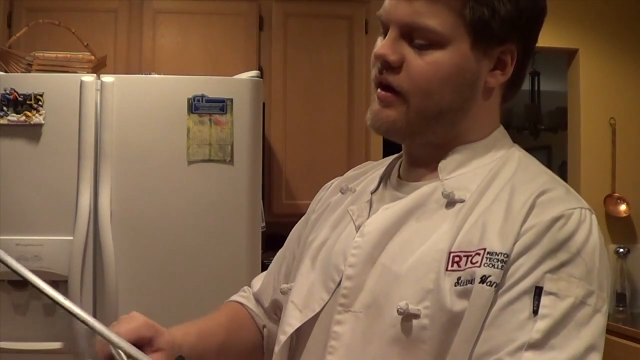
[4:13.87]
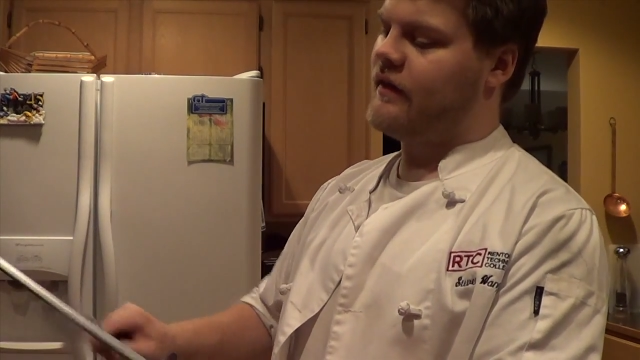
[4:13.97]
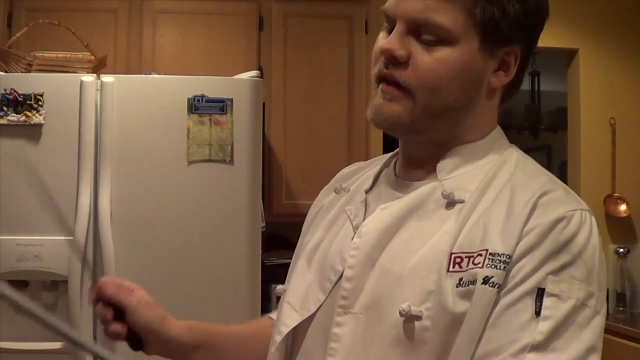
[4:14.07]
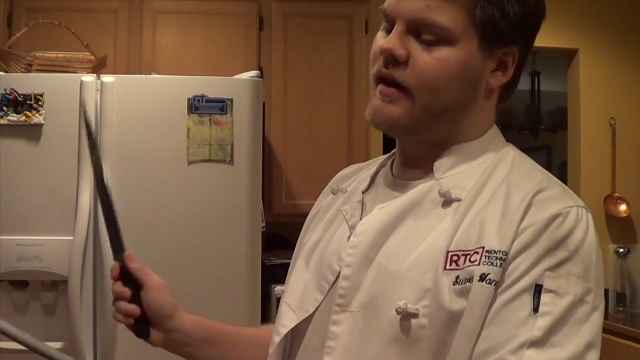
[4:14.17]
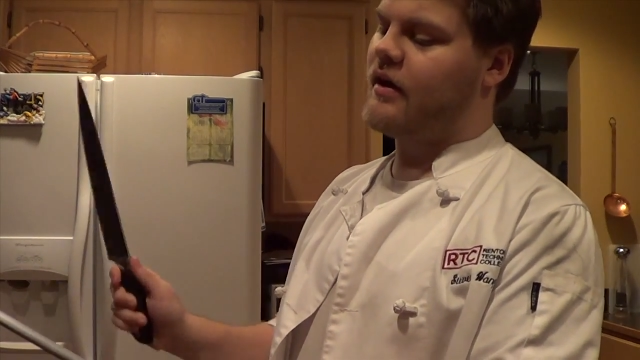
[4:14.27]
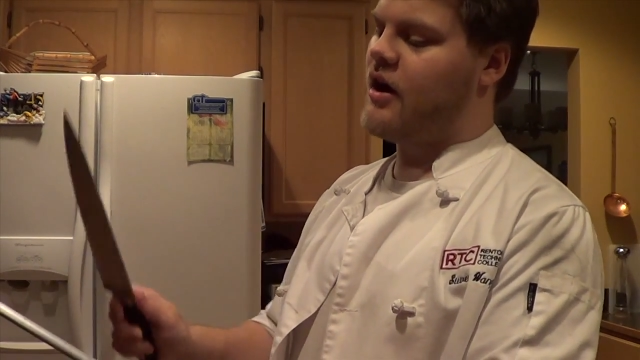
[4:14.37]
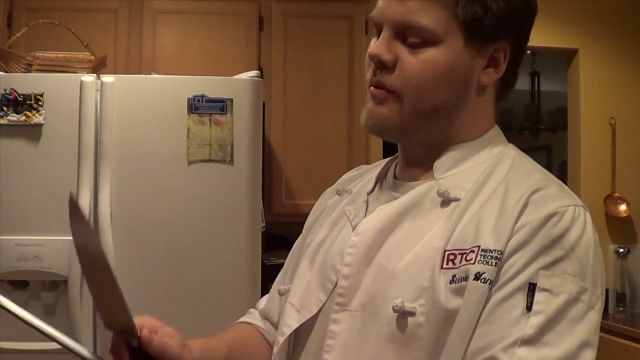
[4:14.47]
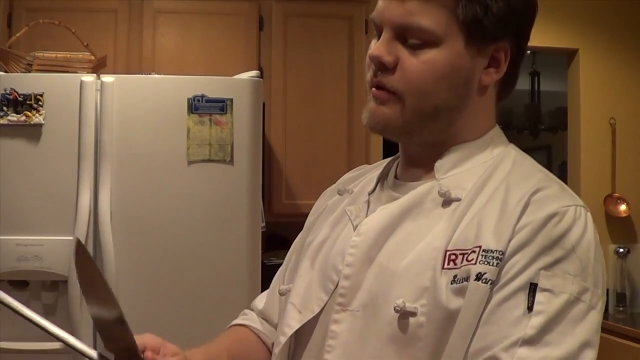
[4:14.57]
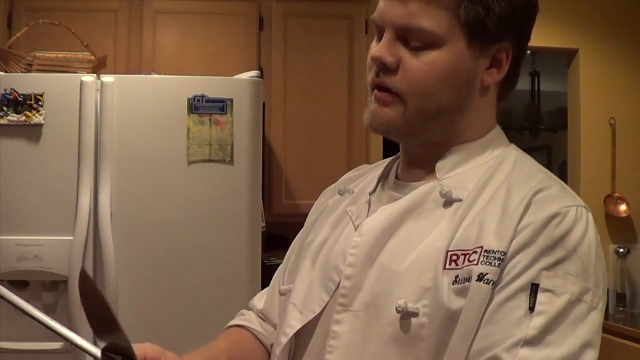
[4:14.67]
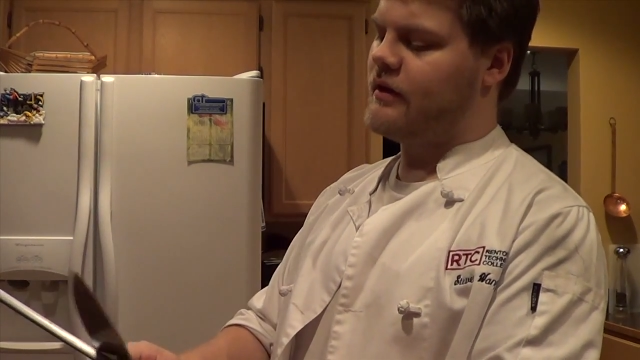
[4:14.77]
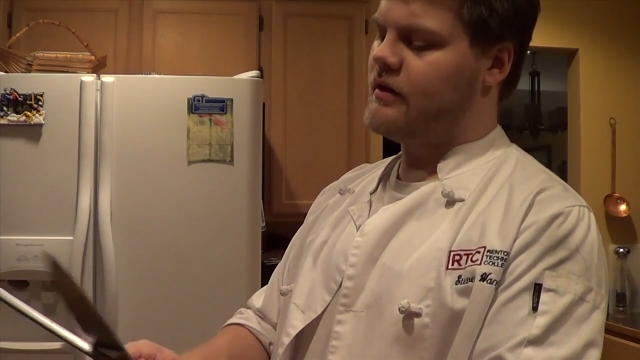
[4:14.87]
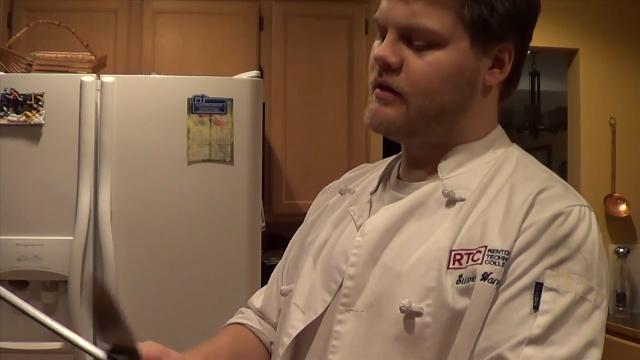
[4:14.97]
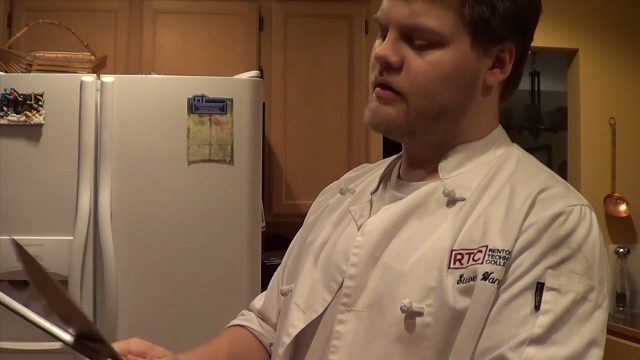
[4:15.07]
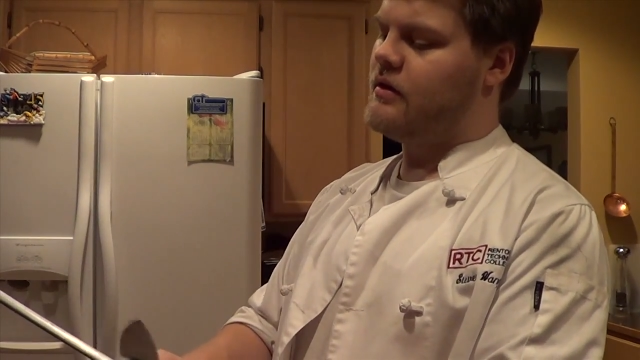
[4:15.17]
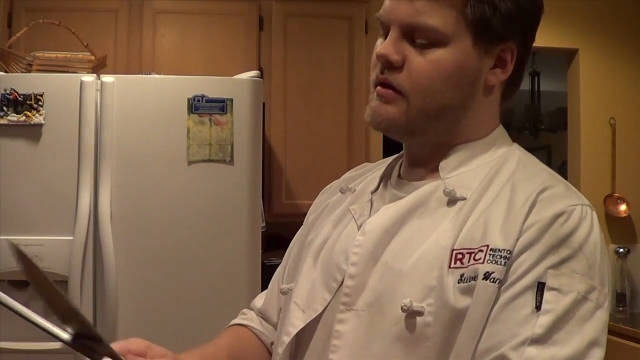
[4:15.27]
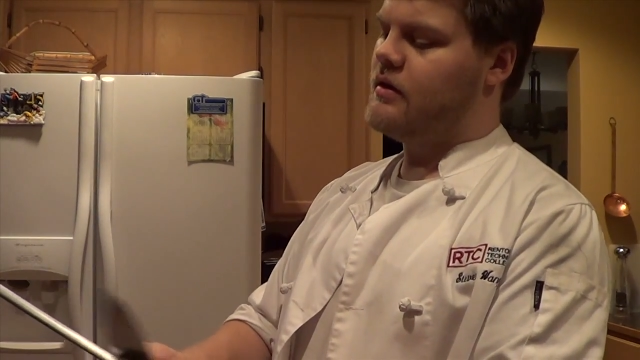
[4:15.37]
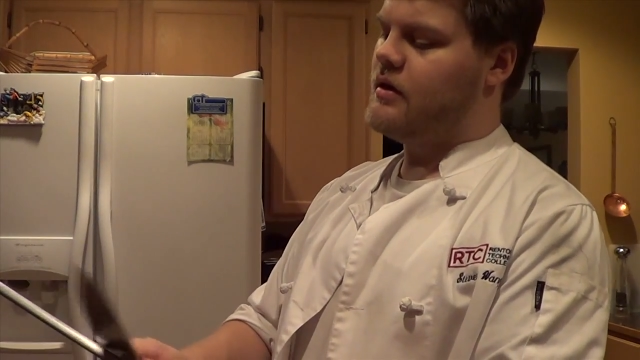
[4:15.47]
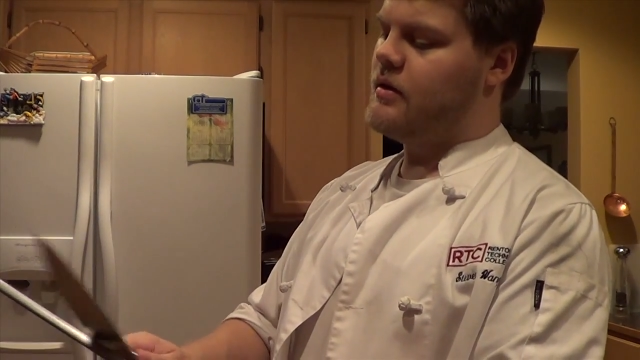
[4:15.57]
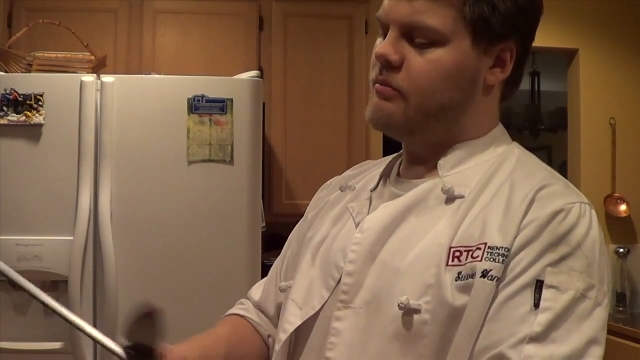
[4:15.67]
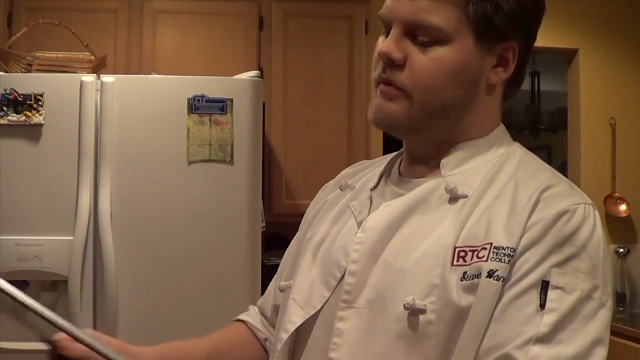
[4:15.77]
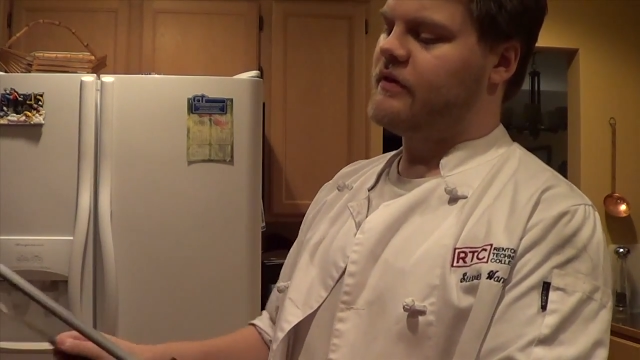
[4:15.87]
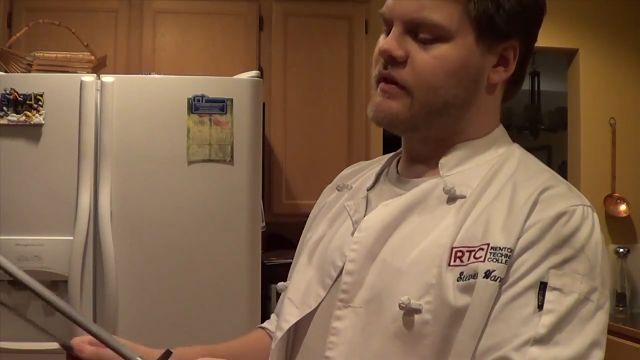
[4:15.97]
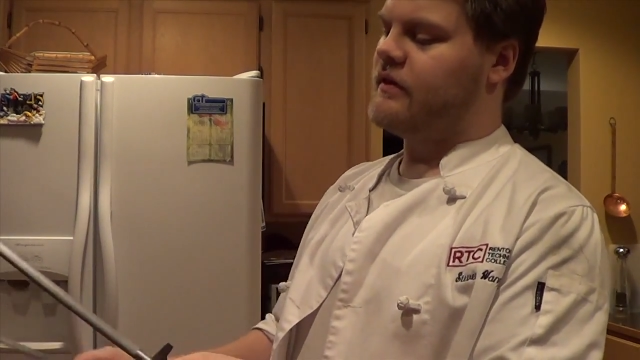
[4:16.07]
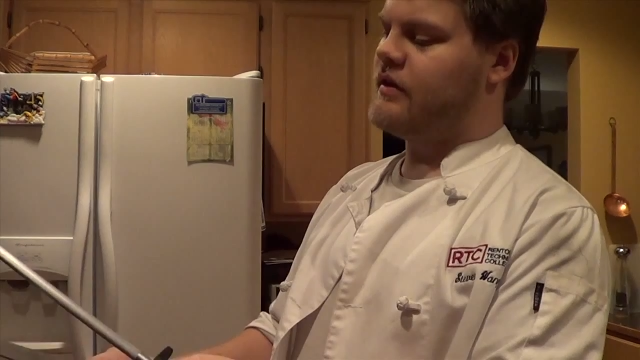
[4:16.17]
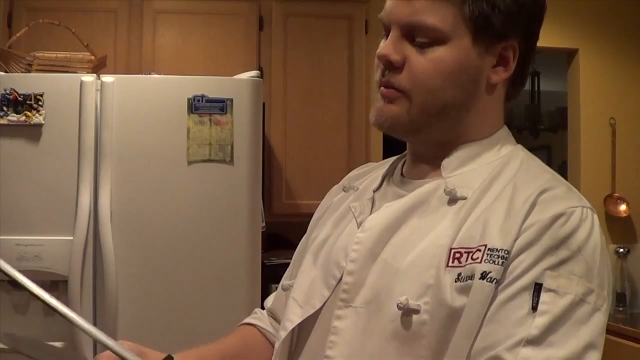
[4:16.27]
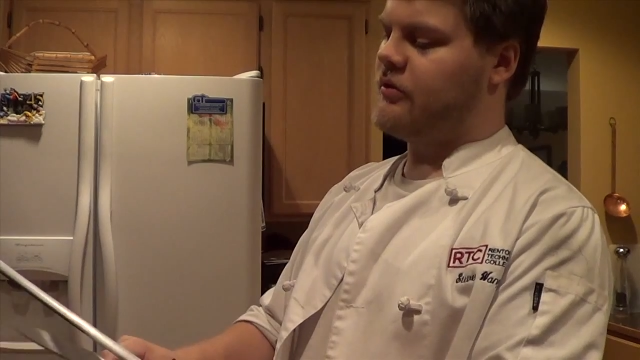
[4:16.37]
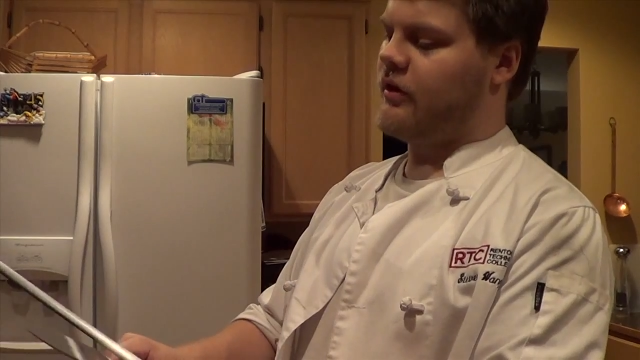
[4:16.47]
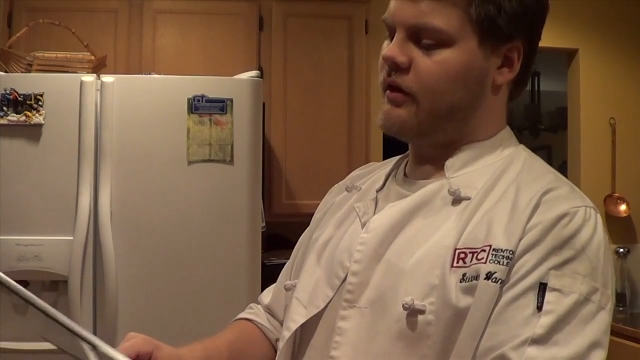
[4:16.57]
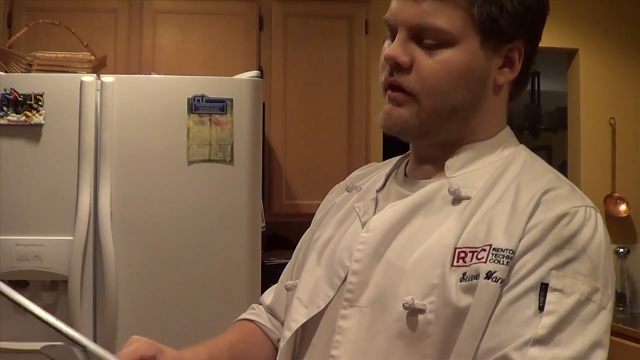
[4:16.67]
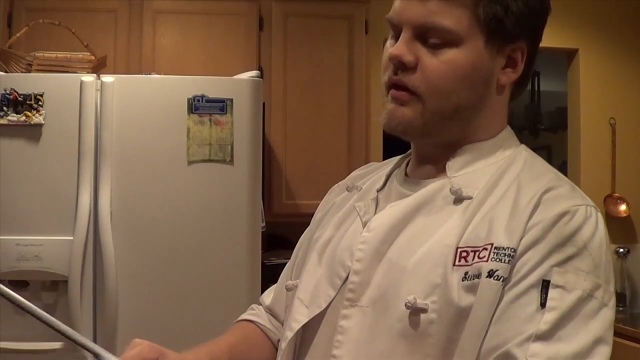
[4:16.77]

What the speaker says: had that common misconception.